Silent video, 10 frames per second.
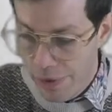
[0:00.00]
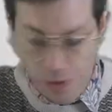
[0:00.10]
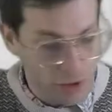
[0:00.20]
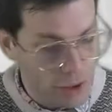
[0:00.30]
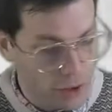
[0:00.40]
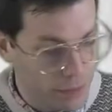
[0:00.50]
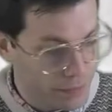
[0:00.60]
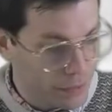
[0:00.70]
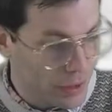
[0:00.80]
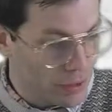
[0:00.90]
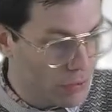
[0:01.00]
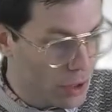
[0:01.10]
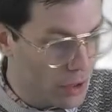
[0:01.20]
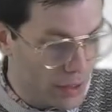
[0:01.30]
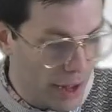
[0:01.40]
So you've
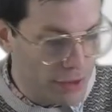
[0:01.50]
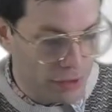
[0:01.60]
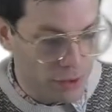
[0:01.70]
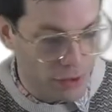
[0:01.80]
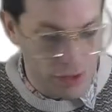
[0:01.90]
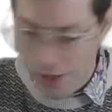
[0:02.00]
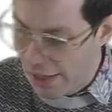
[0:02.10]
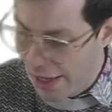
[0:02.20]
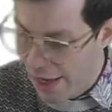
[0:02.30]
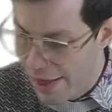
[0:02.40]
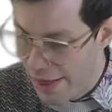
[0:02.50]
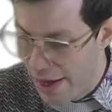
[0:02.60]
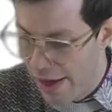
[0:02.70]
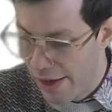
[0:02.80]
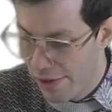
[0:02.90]
got that sort of thing in
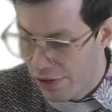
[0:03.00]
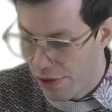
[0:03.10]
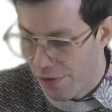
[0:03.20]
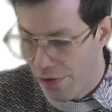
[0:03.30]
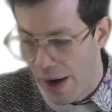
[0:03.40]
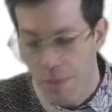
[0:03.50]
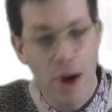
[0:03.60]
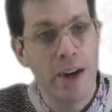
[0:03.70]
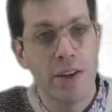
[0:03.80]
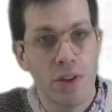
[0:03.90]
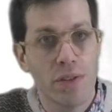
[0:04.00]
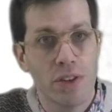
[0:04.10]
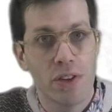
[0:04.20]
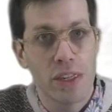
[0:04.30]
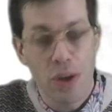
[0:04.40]
there. So your frame rate is
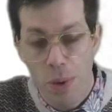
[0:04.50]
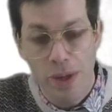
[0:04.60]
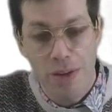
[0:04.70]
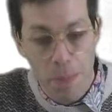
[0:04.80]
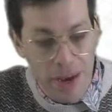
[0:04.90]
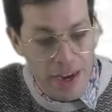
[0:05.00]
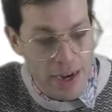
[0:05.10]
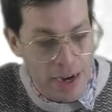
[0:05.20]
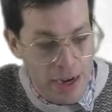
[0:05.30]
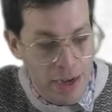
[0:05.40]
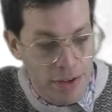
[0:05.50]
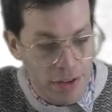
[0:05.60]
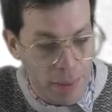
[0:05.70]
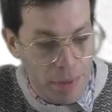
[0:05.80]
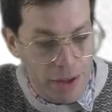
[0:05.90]
obviously going to be
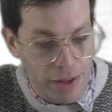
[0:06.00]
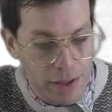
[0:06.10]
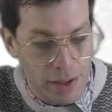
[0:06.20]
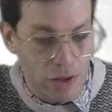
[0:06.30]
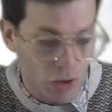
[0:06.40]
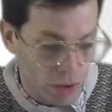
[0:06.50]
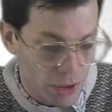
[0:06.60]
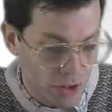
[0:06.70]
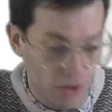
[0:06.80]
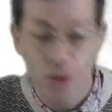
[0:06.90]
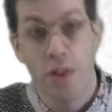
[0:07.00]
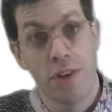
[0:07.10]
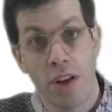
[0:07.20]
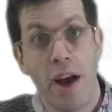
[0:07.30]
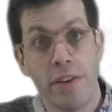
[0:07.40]
something that contributes to
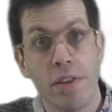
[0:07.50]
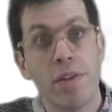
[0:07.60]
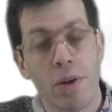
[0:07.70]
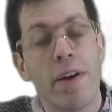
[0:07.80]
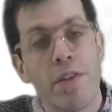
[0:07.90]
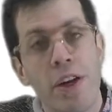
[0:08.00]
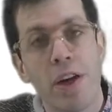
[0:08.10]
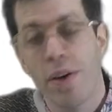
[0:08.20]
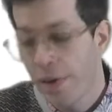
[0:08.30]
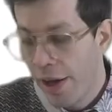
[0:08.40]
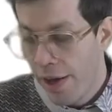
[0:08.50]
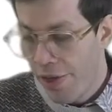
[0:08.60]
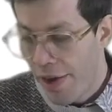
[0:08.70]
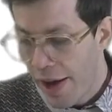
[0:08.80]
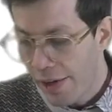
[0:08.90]
the size of your own video.
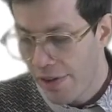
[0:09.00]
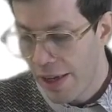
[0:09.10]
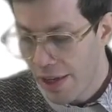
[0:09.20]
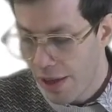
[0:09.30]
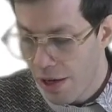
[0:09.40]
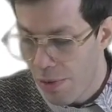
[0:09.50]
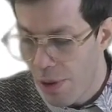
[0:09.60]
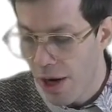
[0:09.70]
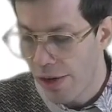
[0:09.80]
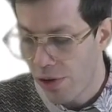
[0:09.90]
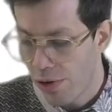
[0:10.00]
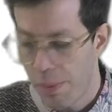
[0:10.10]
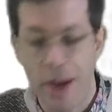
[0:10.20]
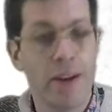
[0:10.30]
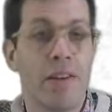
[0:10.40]
The next thing that you might
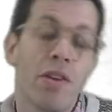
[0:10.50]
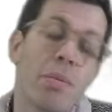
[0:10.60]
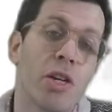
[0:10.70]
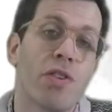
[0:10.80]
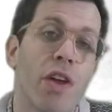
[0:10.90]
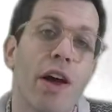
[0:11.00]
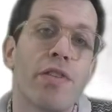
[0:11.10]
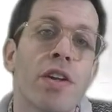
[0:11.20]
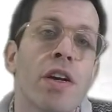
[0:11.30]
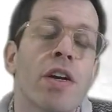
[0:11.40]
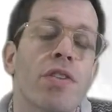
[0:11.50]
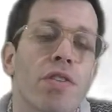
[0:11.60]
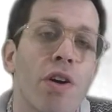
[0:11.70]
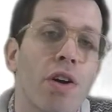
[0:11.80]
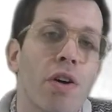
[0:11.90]
talk about is image size.
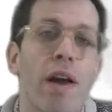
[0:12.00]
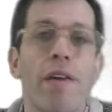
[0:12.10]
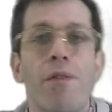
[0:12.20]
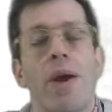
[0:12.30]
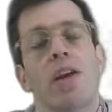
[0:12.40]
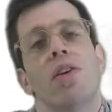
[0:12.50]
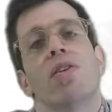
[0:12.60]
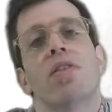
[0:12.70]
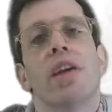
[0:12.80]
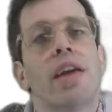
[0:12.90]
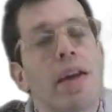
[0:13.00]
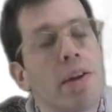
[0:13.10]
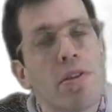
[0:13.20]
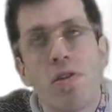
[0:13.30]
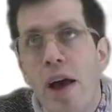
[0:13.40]
So if we're
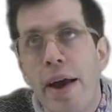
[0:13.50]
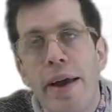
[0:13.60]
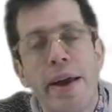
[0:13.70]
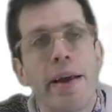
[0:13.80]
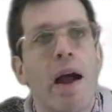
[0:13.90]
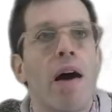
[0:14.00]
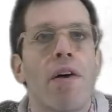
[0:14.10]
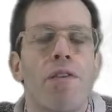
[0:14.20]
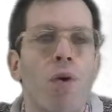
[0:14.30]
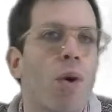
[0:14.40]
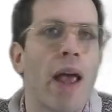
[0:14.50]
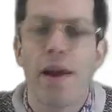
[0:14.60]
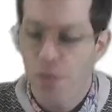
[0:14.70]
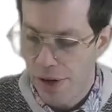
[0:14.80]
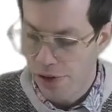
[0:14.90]
using, say,
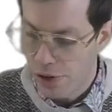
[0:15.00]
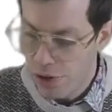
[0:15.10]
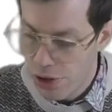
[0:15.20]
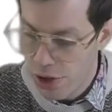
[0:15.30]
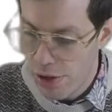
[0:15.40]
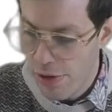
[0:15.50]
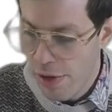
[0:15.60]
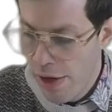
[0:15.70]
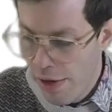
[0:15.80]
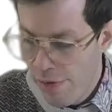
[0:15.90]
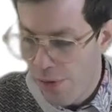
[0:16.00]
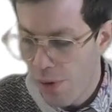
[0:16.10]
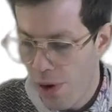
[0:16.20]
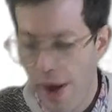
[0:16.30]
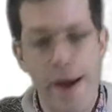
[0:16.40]
4K resolution
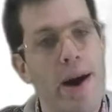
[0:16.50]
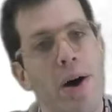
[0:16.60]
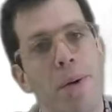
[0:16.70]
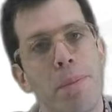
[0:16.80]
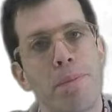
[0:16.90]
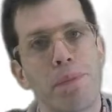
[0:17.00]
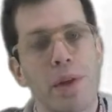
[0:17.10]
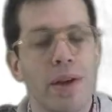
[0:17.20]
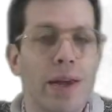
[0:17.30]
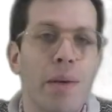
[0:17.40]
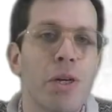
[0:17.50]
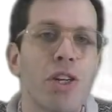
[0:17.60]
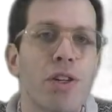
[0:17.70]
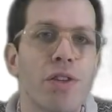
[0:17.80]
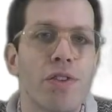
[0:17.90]
for our
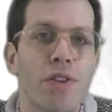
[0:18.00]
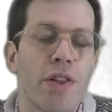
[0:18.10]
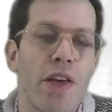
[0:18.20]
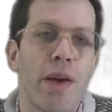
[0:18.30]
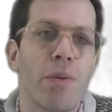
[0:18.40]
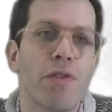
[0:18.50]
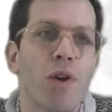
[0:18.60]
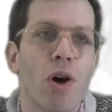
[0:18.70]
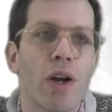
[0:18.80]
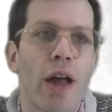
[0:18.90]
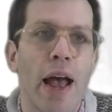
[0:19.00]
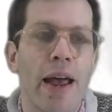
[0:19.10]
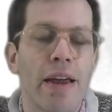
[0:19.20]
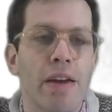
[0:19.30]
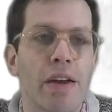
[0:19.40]
images, then we've got
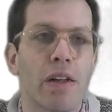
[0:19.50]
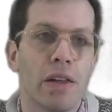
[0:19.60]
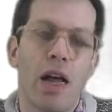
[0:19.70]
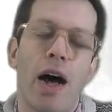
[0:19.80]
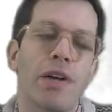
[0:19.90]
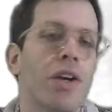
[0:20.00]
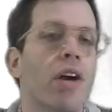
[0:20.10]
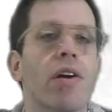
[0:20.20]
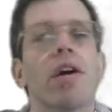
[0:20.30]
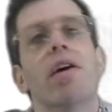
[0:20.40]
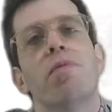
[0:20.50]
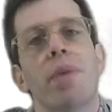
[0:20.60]
a large area